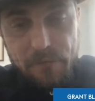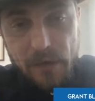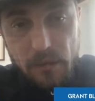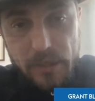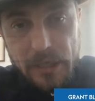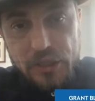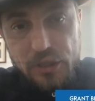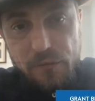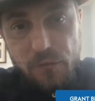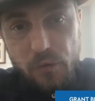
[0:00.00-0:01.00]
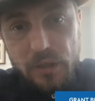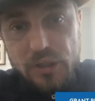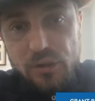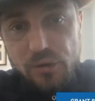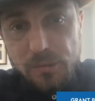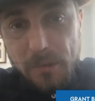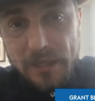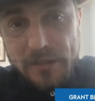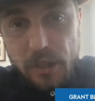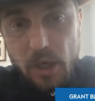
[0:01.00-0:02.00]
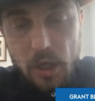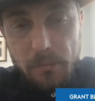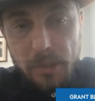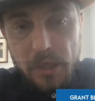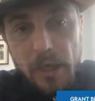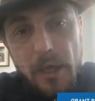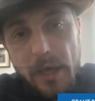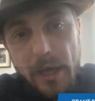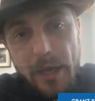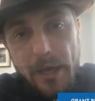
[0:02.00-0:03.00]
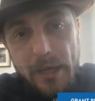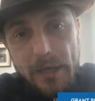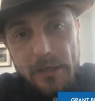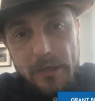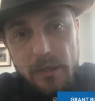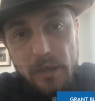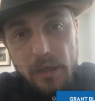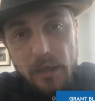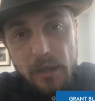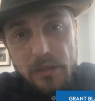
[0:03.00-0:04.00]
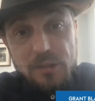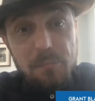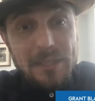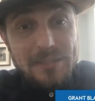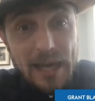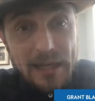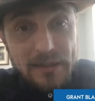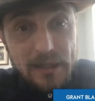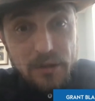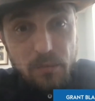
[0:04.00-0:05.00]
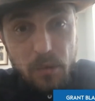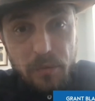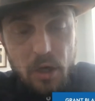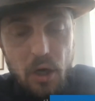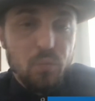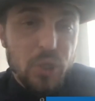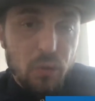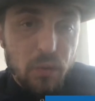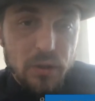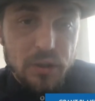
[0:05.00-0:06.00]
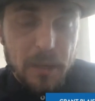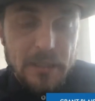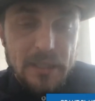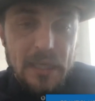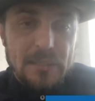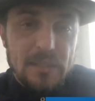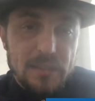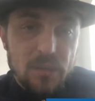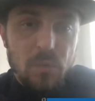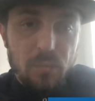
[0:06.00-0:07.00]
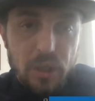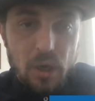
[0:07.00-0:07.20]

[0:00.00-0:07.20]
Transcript: the foundation for this new space economy and space assets, what we call real world space assets and what we